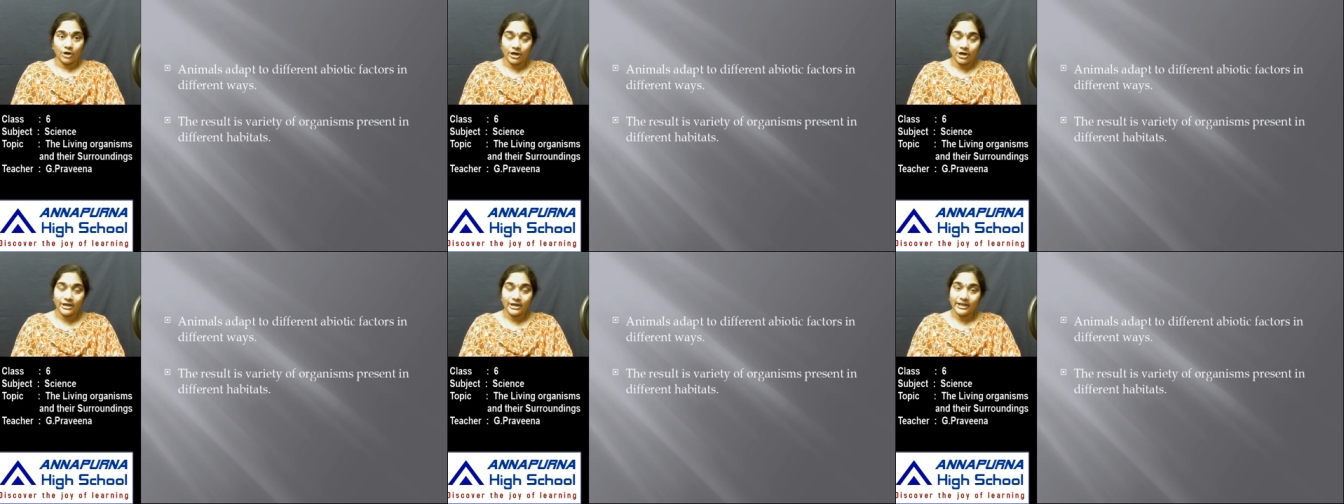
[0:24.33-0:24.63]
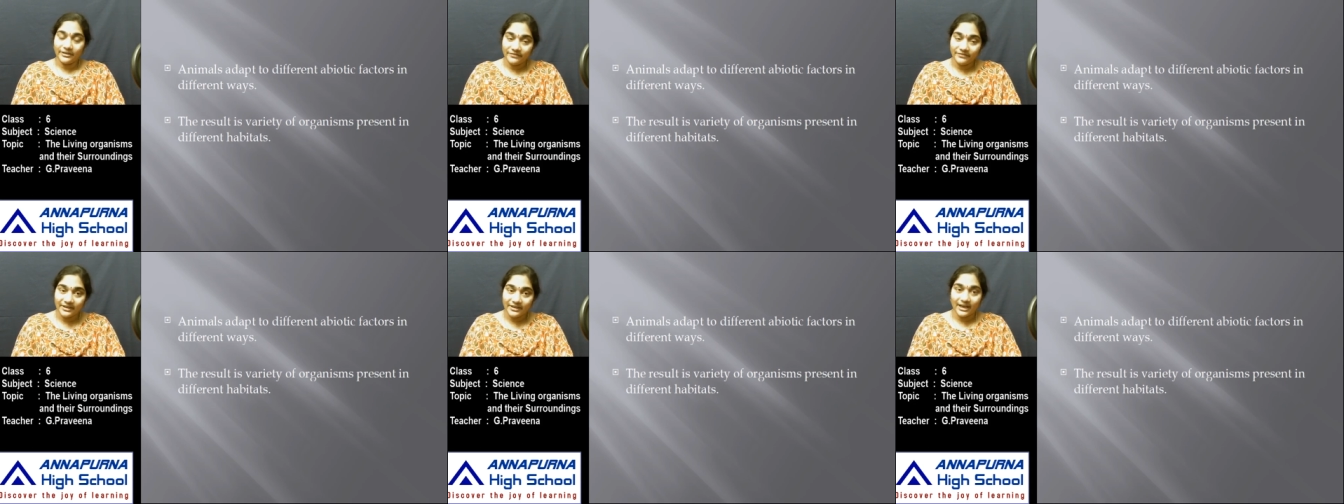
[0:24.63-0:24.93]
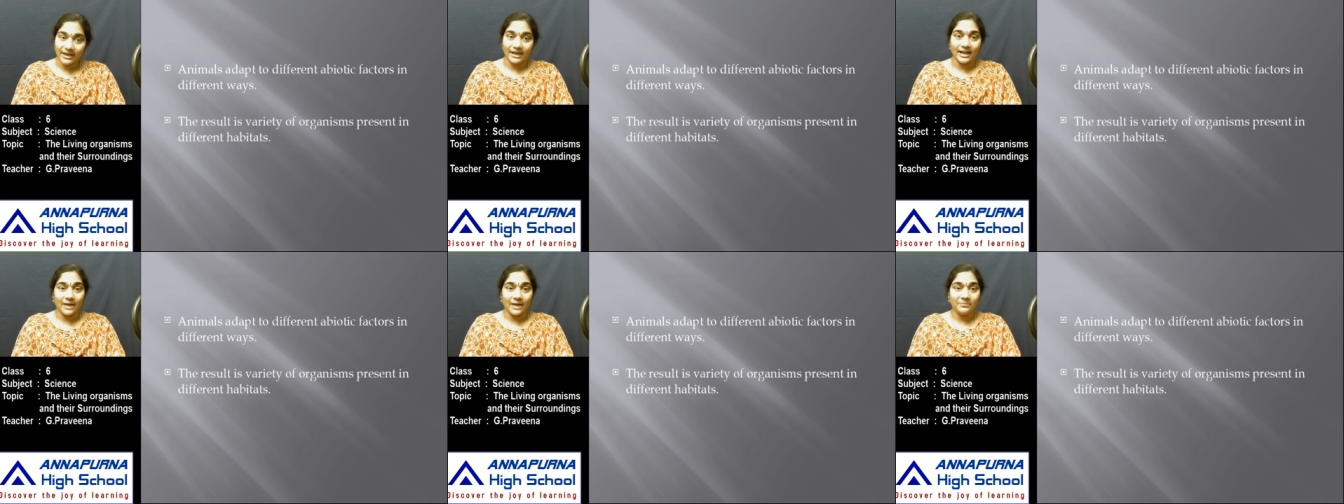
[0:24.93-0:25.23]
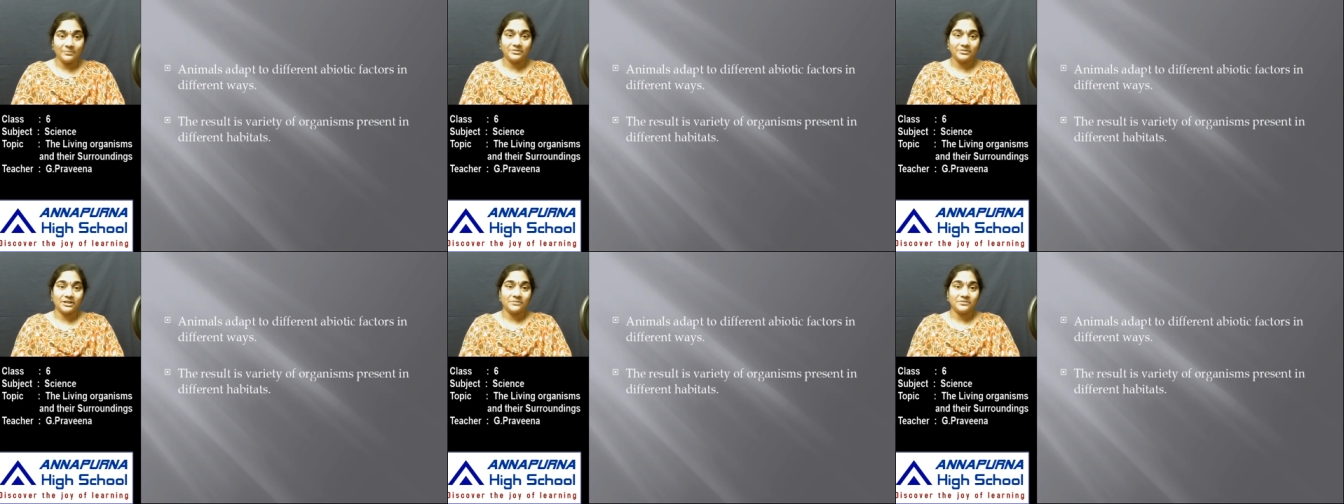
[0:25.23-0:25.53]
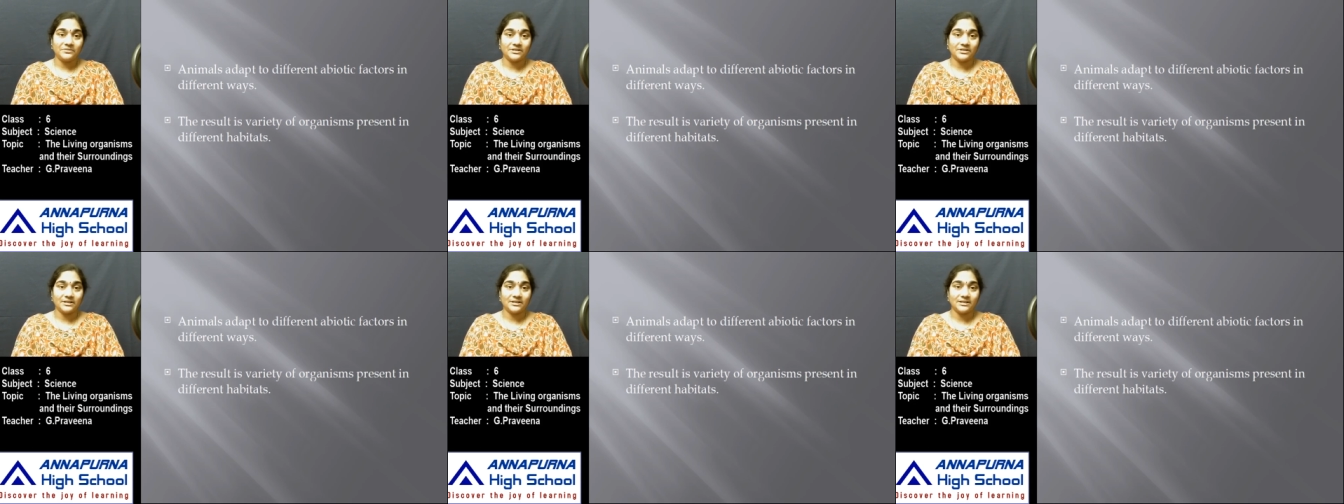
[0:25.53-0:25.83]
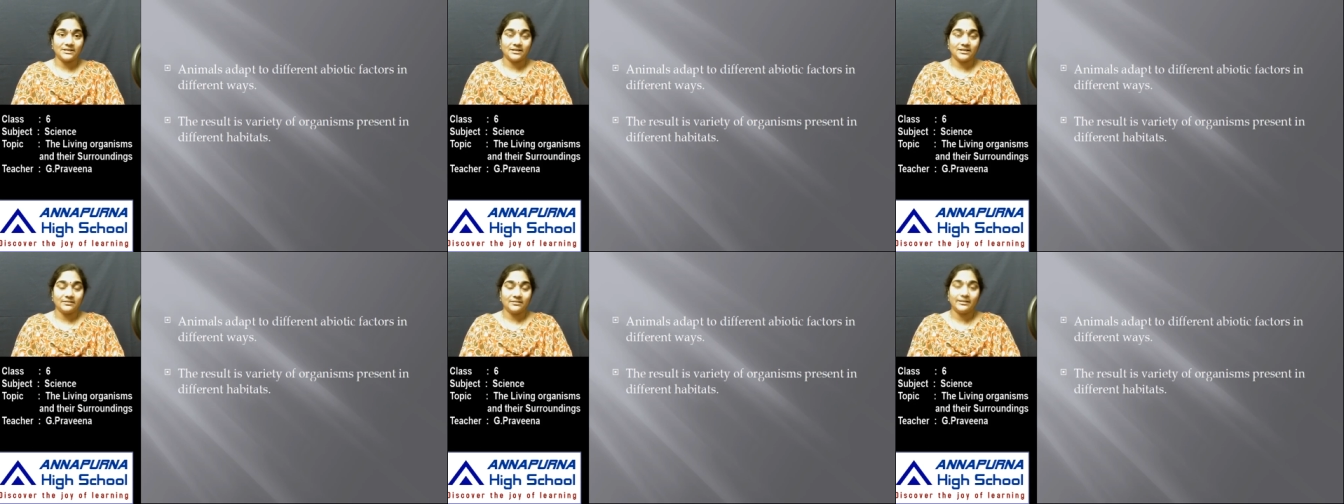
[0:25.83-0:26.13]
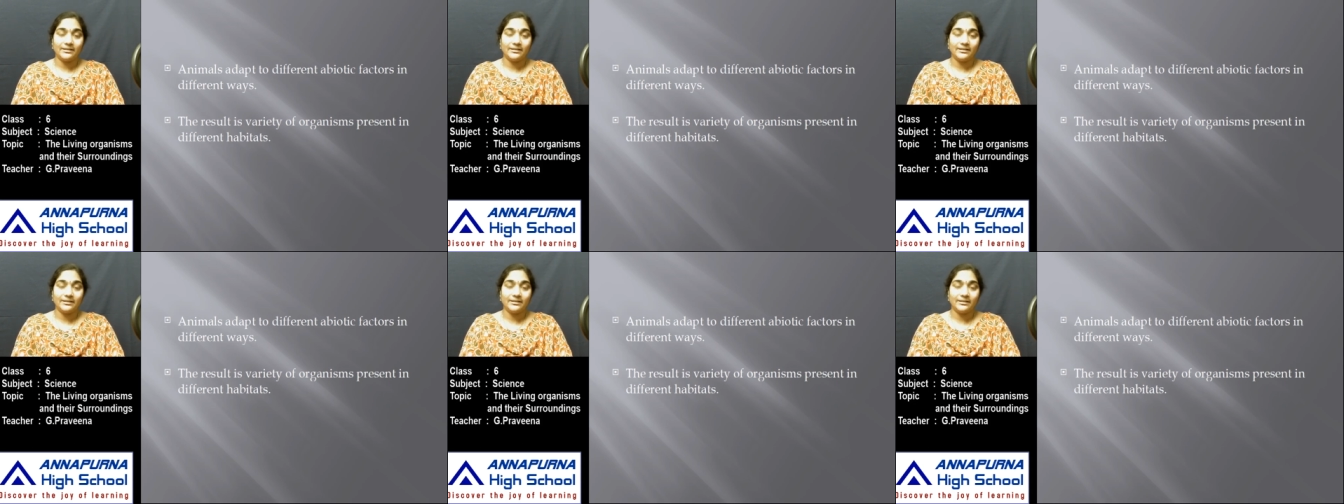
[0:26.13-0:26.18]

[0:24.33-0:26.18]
or if they adapt themselves,